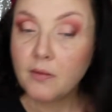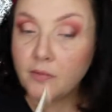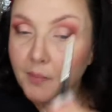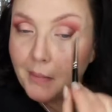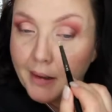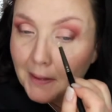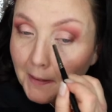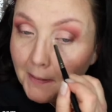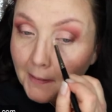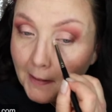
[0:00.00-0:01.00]
from
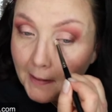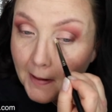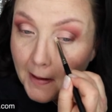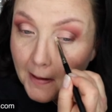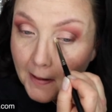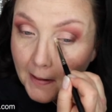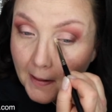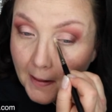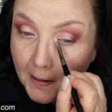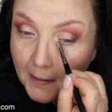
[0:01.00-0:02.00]
MAC again,
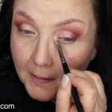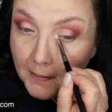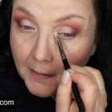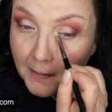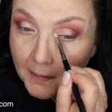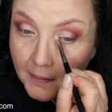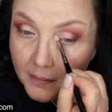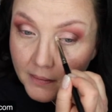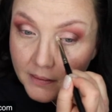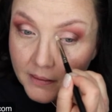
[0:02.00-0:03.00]
and
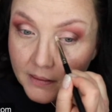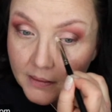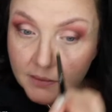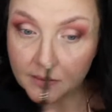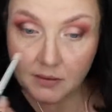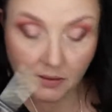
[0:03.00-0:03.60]
I'm